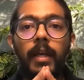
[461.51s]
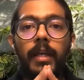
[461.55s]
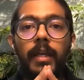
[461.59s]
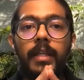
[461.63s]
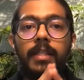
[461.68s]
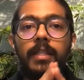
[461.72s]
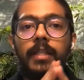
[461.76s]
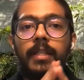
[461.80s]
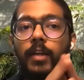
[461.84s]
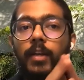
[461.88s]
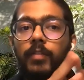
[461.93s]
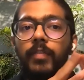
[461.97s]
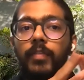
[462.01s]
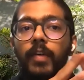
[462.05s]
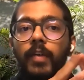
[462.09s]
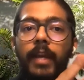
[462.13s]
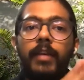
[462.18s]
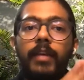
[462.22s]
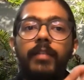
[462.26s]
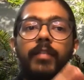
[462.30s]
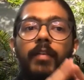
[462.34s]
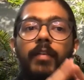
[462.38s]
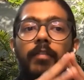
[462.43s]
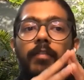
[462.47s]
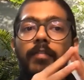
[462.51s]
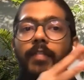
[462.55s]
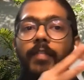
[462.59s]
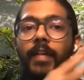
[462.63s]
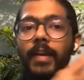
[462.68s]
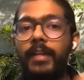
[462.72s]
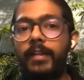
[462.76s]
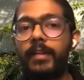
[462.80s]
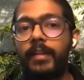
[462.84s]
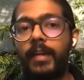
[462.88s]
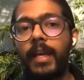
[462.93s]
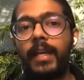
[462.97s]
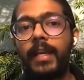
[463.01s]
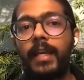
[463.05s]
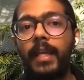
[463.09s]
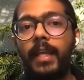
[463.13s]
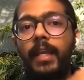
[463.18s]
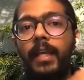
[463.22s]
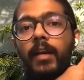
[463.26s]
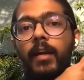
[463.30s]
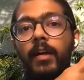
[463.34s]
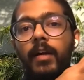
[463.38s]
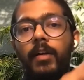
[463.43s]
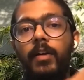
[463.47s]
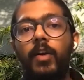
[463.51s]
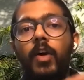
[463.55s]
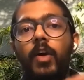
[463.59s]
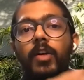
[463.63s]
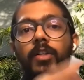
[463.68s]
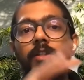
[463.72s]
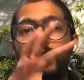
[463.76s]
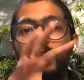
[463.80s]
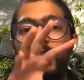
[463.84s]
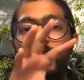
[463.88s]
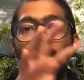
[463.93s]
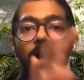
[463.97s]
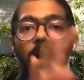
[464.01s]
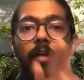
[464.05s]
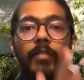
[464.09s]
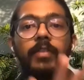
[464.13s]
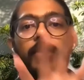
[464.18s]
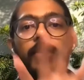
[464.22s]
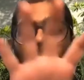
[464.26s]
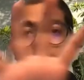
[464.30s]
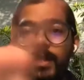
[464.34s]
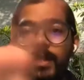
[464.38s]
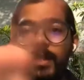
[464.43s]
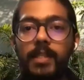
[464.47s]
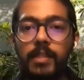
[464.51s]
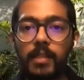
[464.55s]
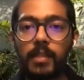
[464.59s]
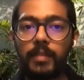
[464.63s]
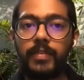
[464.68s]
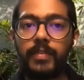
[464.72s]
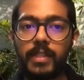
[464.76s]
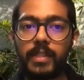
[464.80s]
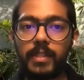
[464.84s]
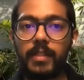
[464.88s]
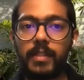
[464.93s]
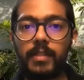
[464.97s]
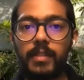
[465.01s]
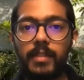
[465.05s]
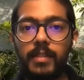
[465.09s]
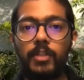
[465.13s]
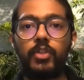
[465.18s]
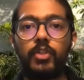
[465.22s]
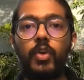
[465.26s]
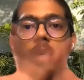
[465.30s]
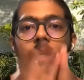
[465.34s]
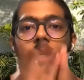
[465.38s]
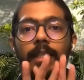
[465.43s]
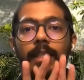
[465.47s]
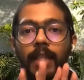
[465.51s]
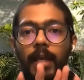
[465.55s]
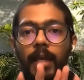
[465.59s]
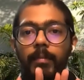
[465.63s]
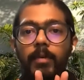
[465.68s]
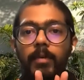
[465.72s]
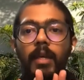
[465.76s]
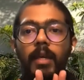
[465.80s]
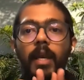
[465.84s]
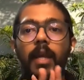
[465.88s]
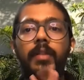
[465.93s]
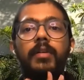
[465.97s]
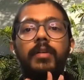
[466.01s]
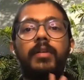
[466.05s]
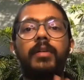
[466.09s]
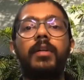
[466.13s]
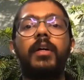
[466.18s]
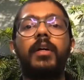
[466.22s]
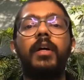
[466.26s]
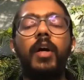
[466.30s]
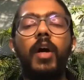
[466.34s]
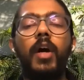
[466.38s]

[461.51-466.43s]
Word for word: instead of kind of federating across GraphQL services and joining them together,